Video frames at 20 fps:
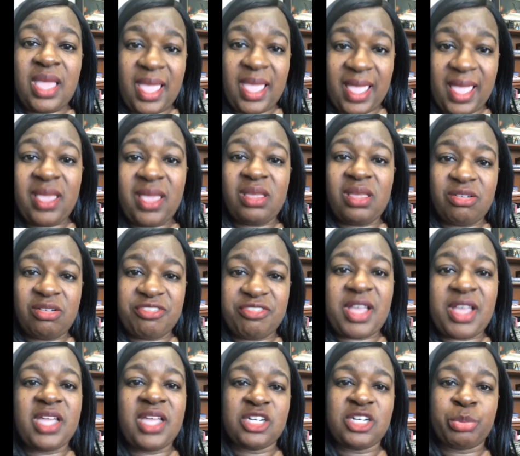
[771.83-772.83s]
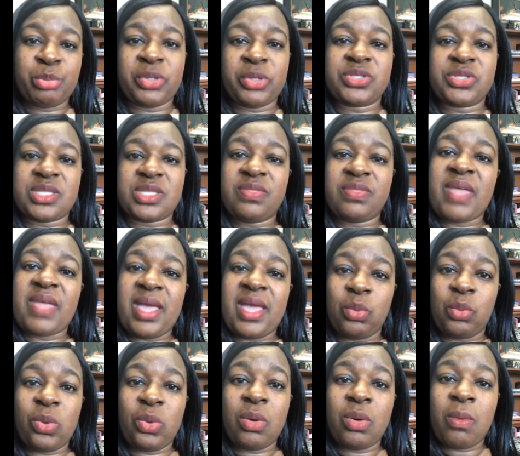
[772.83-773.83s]
and find a person that
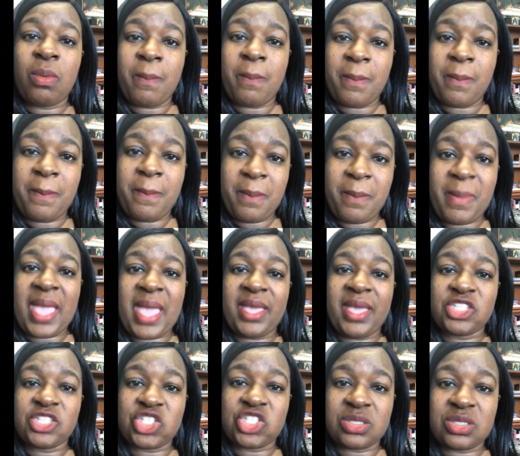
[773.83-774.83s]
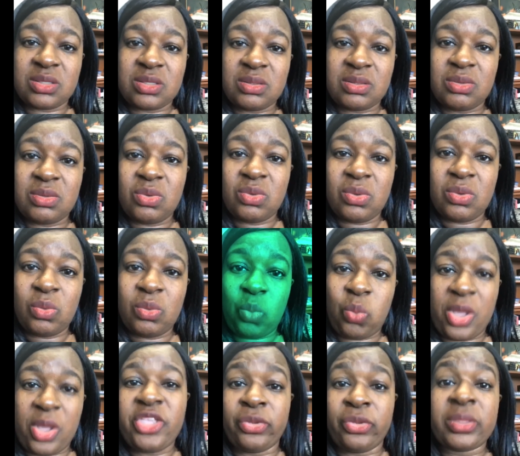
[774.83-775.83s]
will match
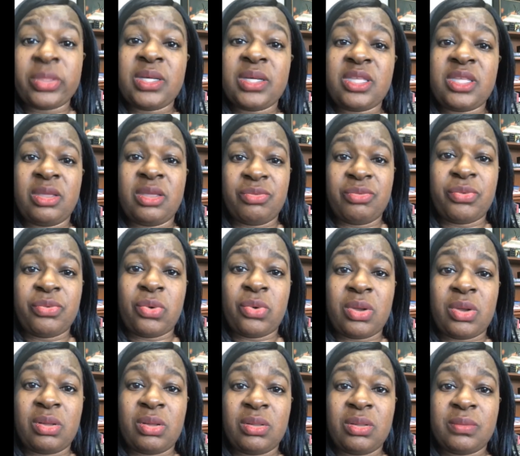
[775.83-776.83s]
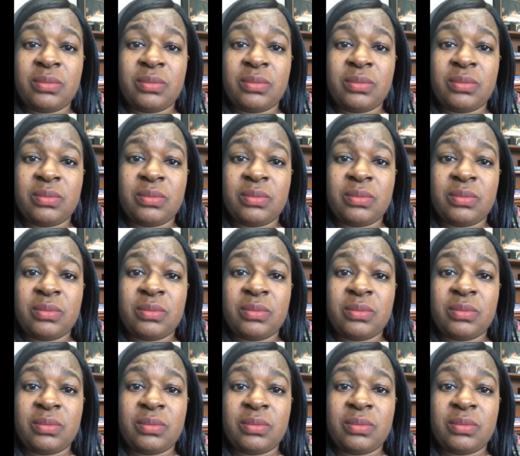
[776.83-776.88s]
what you're looking for.